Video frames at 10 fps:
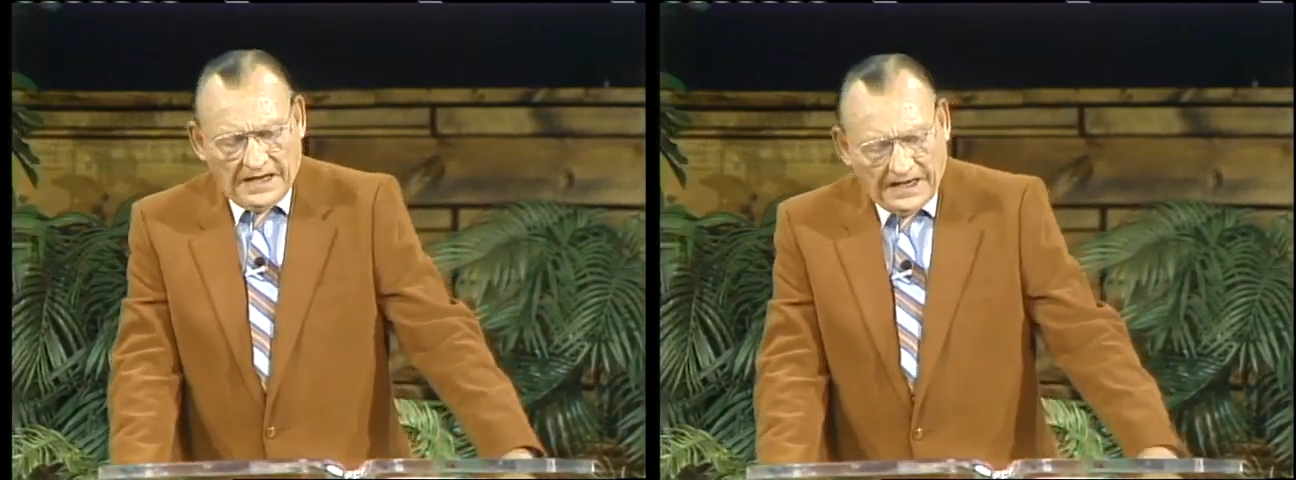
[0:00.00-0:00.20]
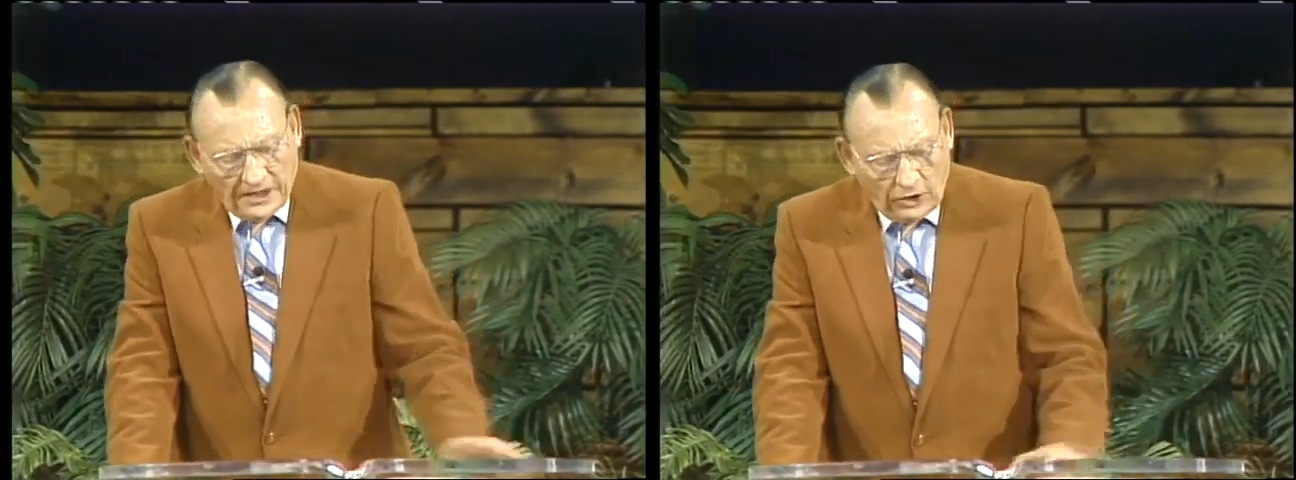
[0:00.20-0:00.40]

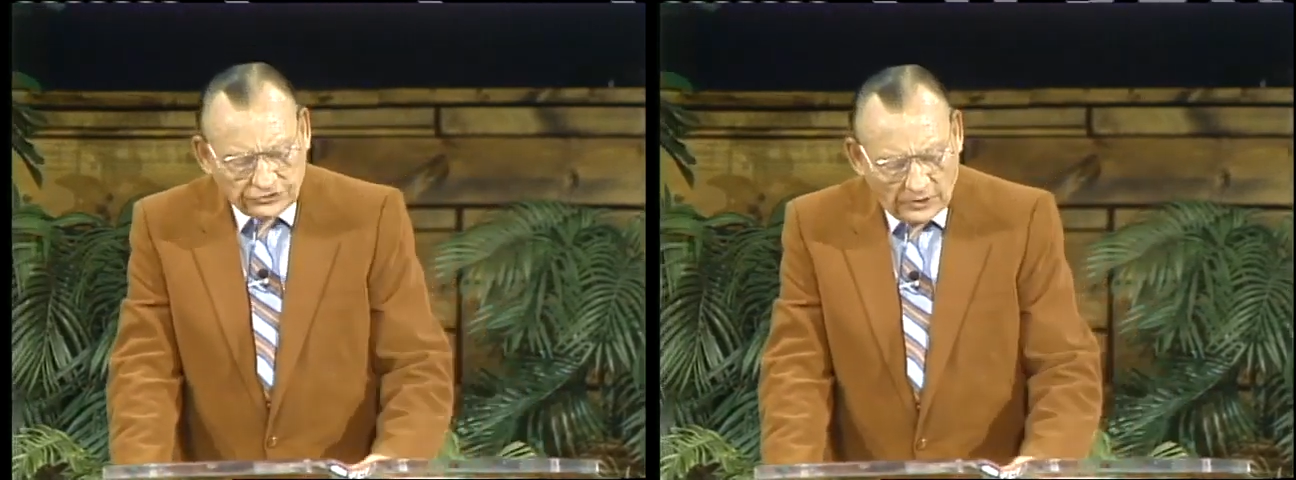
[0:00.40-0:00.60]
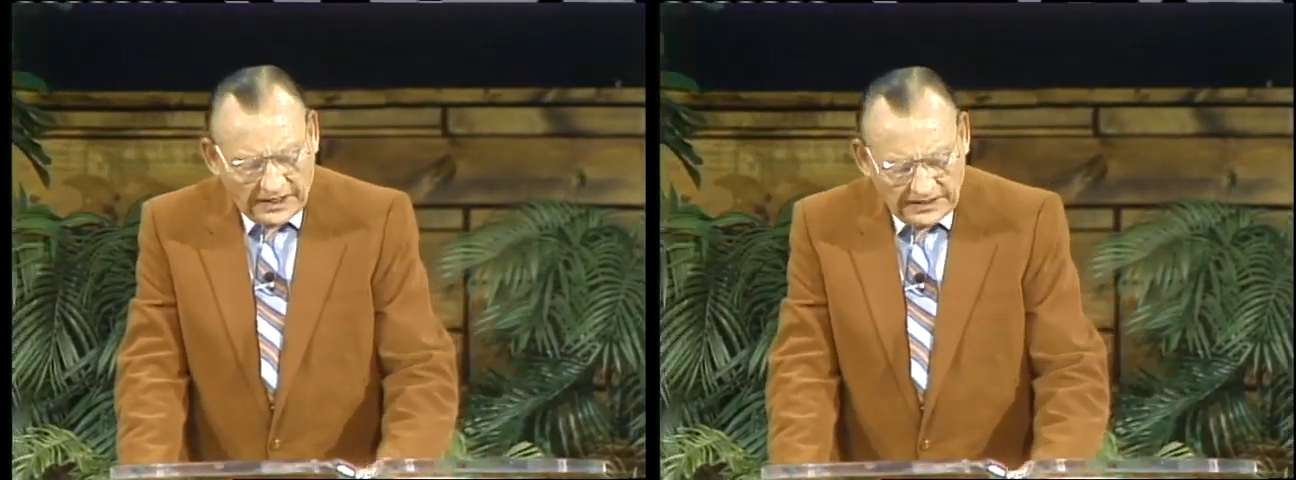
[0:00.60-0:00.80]
And
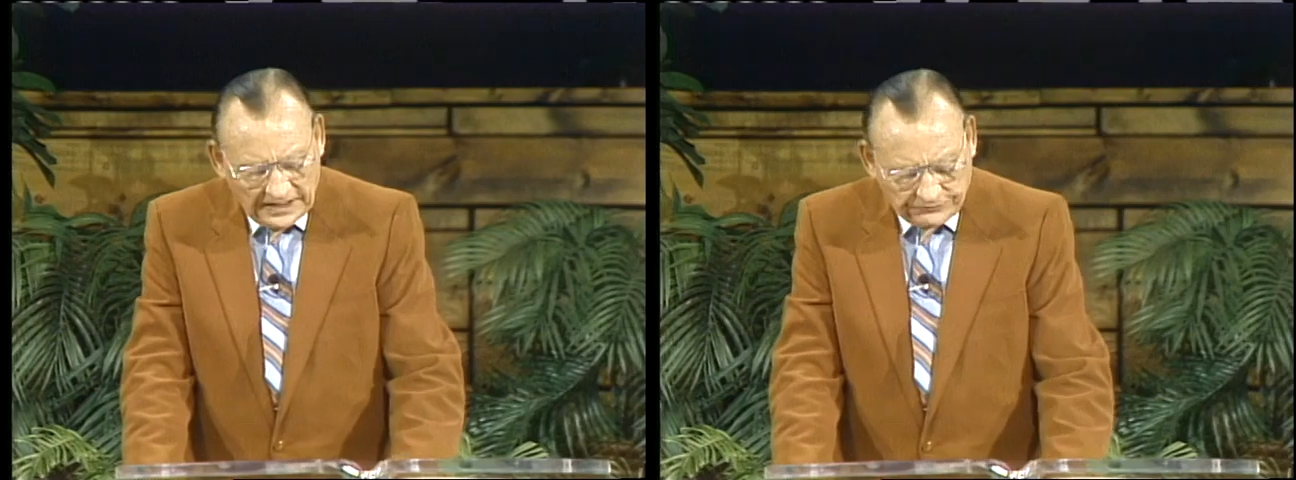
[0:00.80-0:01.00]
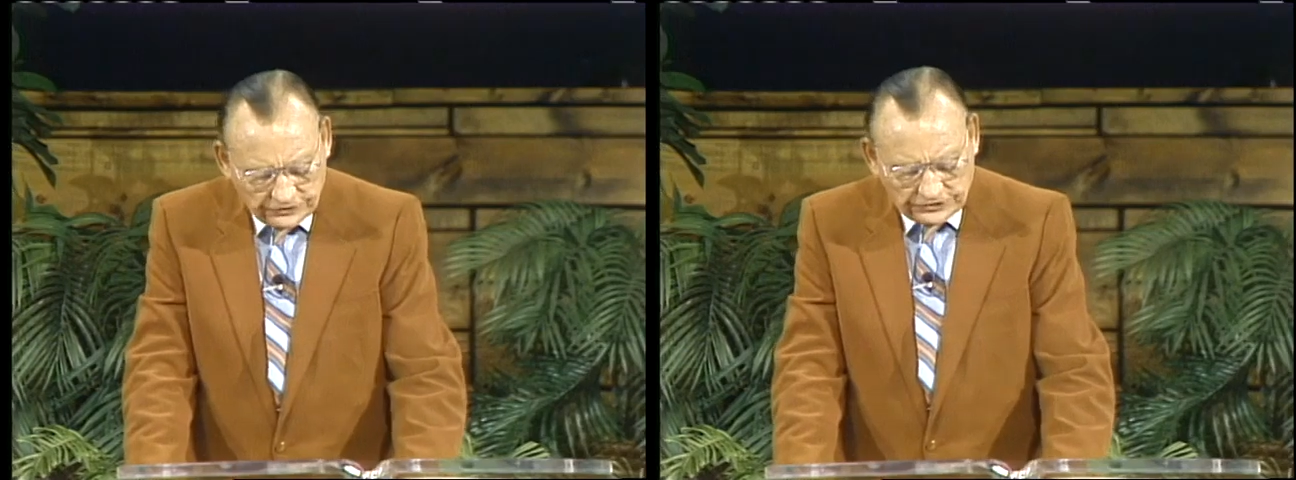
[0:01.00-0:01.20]
also, I'd
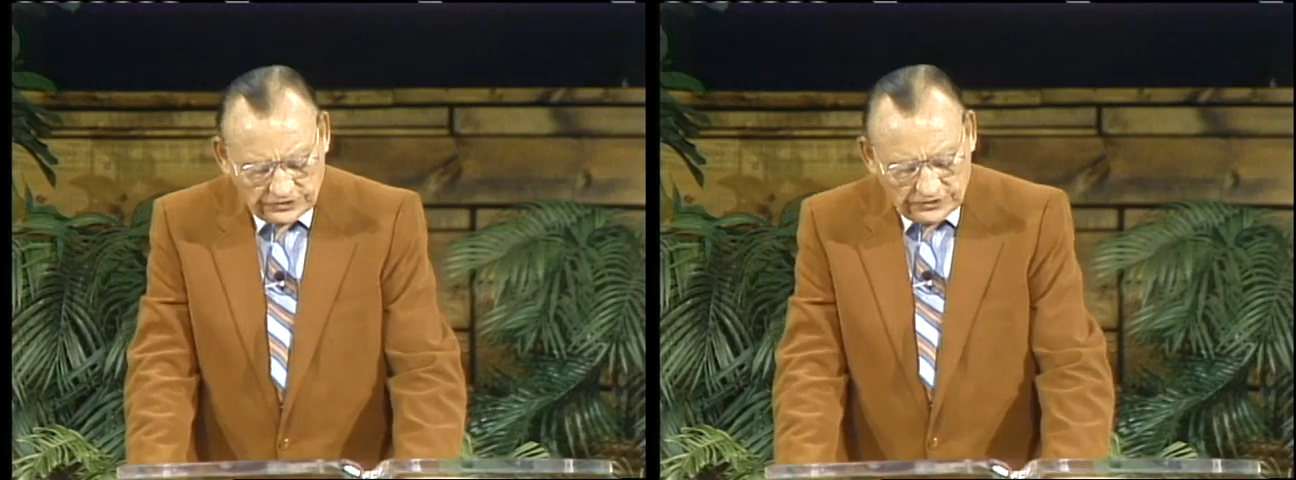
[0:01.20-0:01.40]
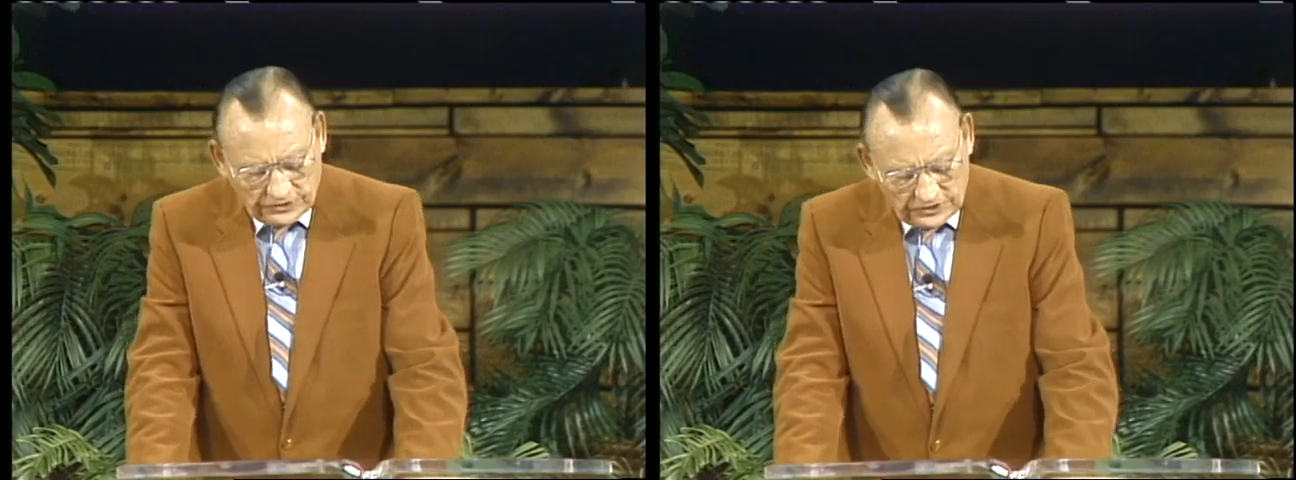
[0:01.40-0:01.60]
like for us
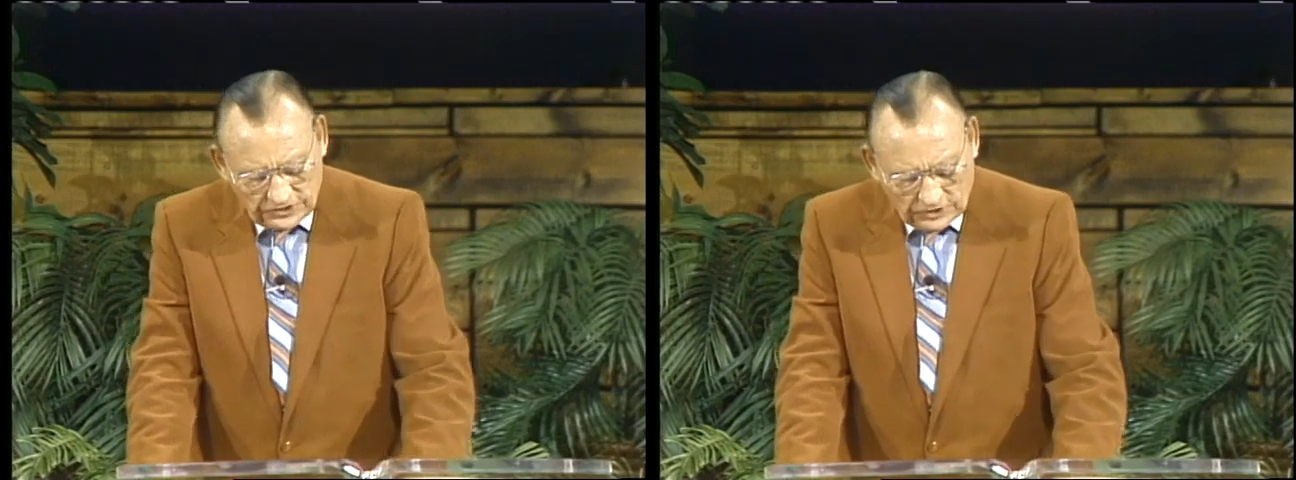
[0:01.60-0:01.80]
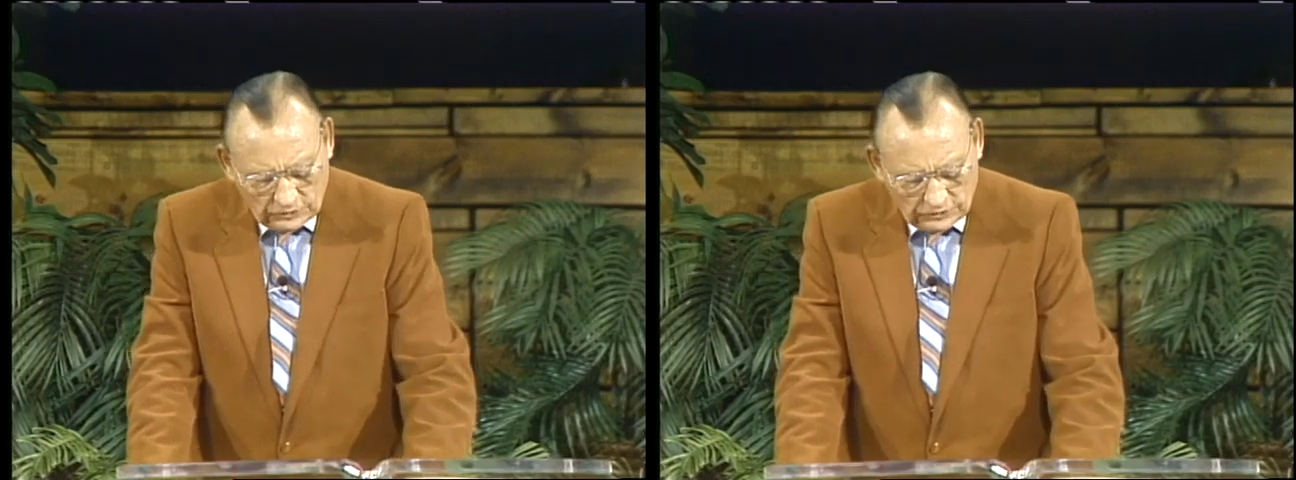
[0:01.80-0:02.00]
to,
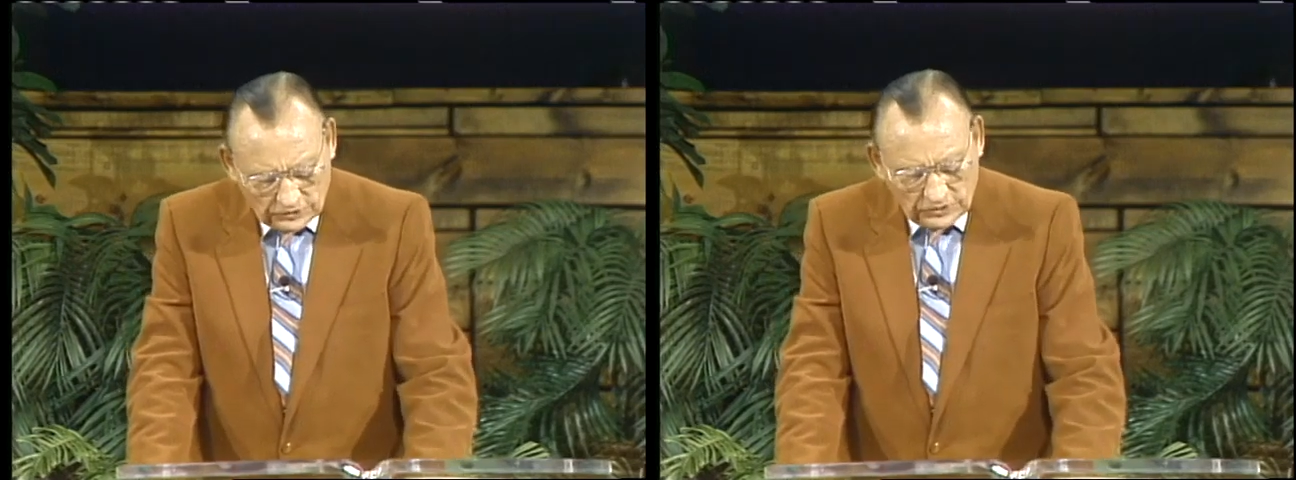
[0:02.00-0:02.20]
you know,